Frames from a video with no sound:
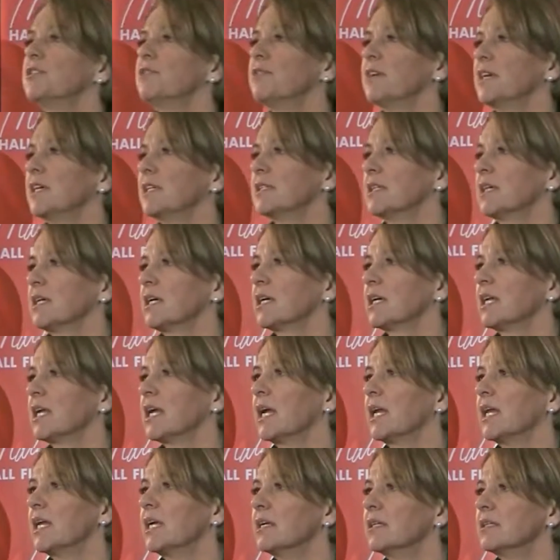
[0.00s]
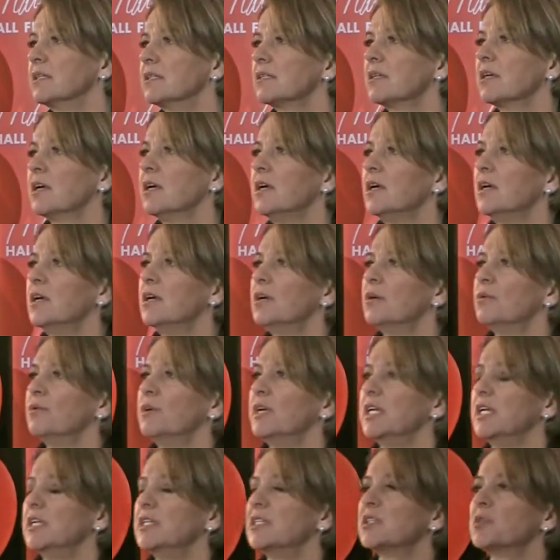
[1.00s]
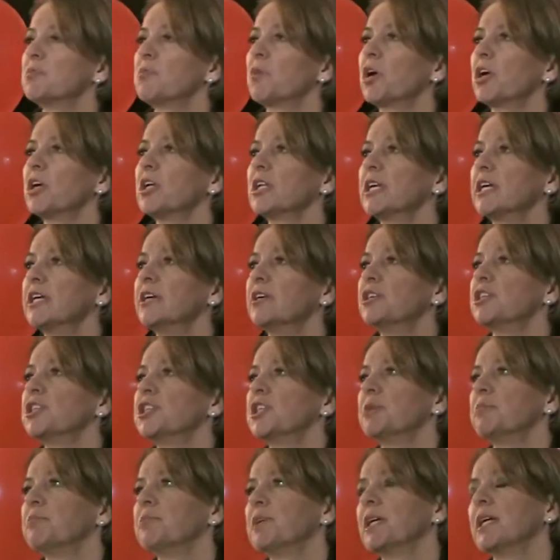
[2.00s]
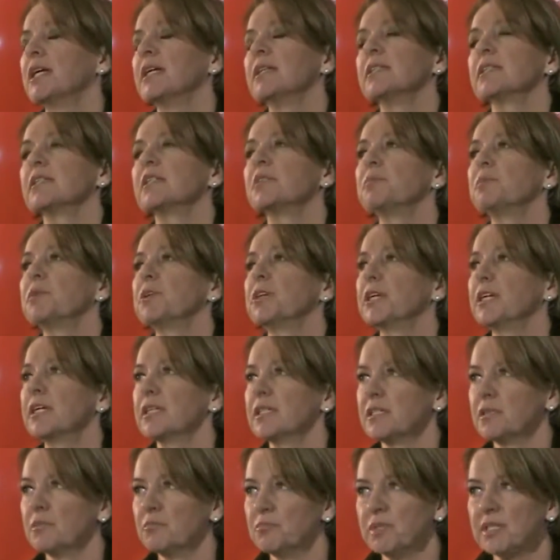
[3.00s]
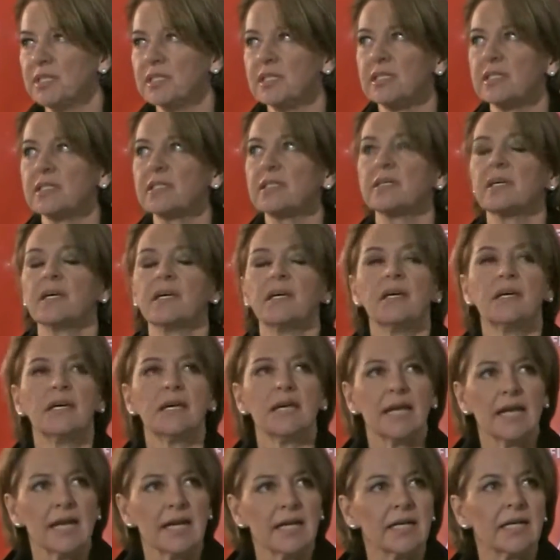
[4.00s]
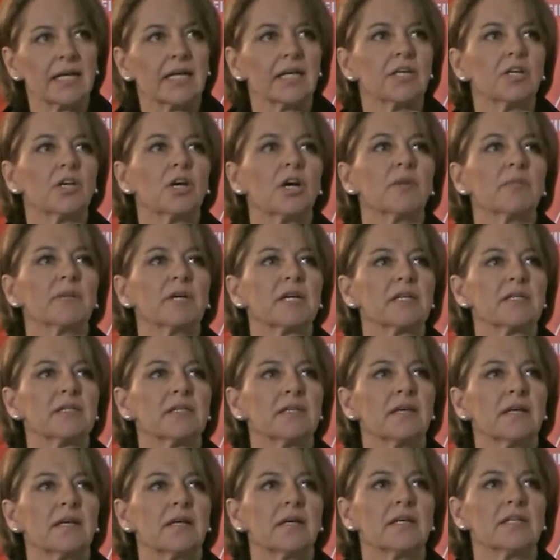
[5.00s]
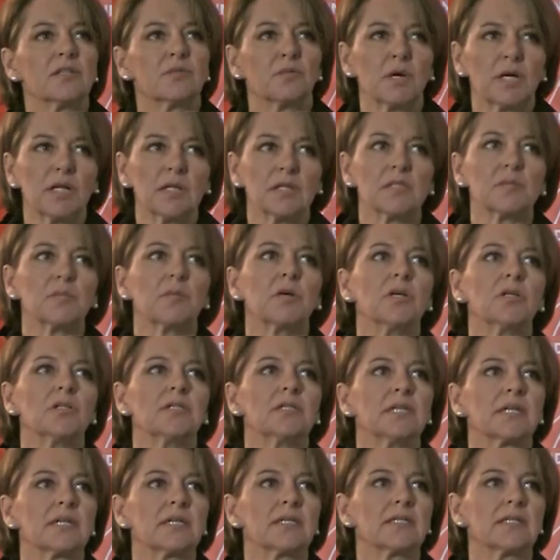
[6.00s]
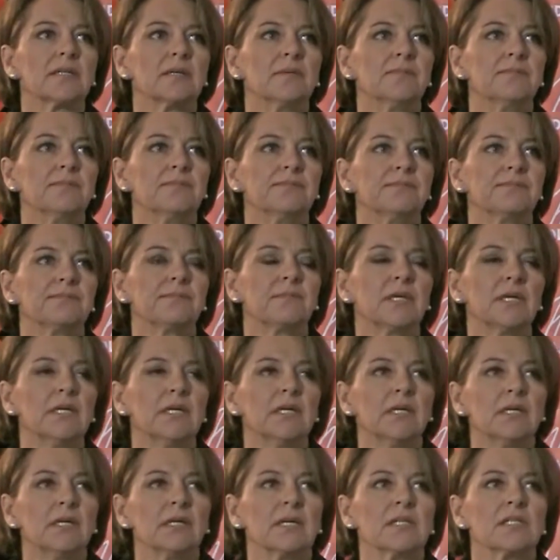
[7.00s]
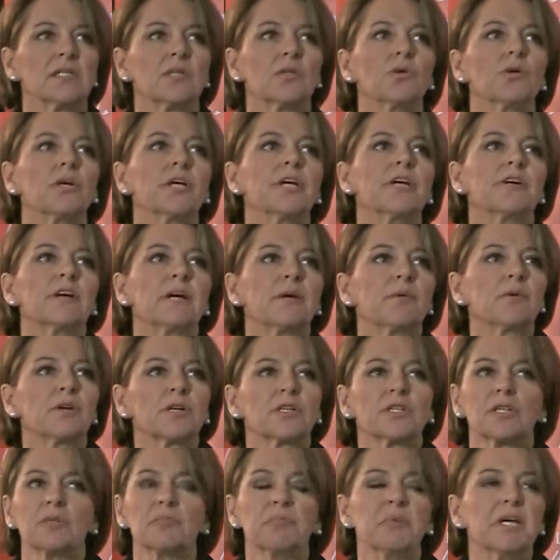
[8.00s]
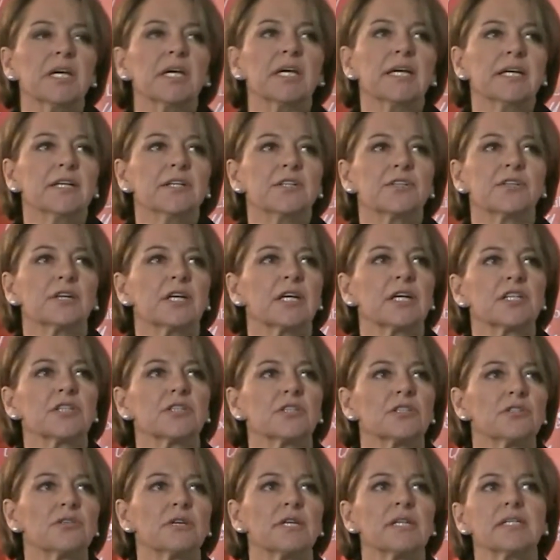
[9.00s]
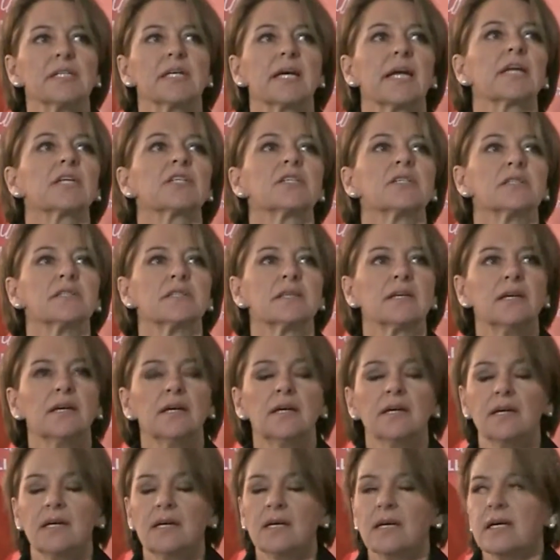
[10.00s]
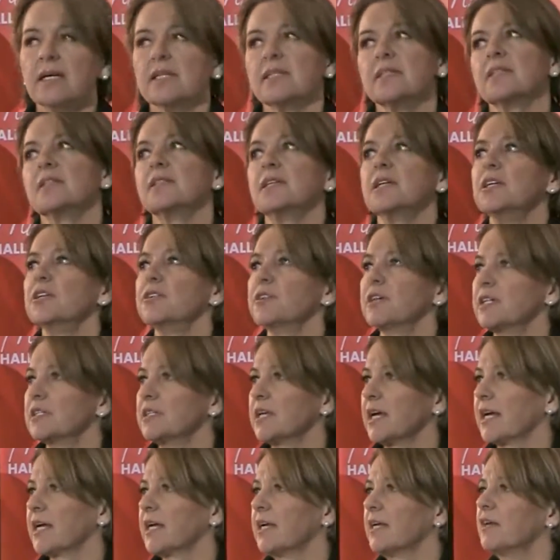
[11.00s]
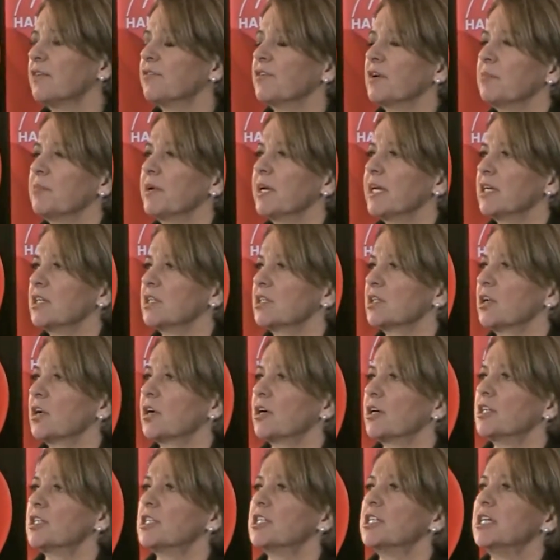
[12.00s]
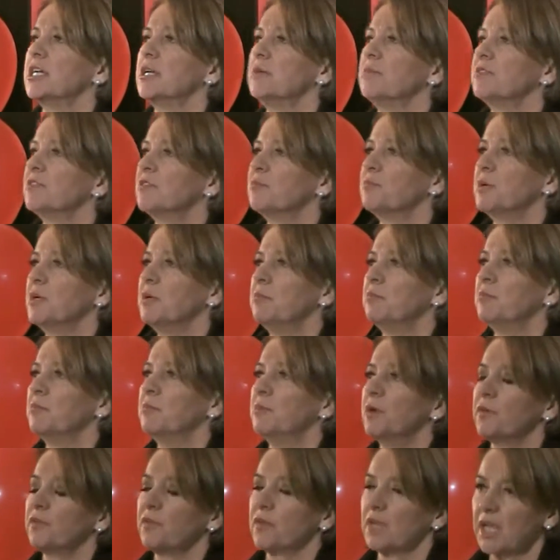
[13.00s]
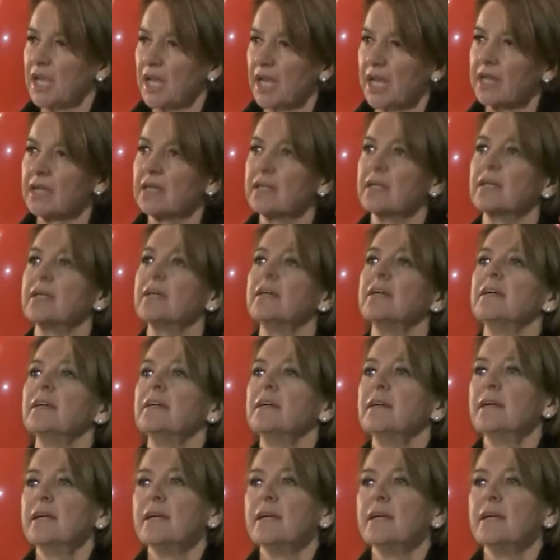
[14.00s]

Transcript: issue facing Canadians, we need smart leadership that has experience in business and economics, as well as politics. As a lawyer, I worked on big international transactions. As a senior executive, I managed large teams of people both in Canada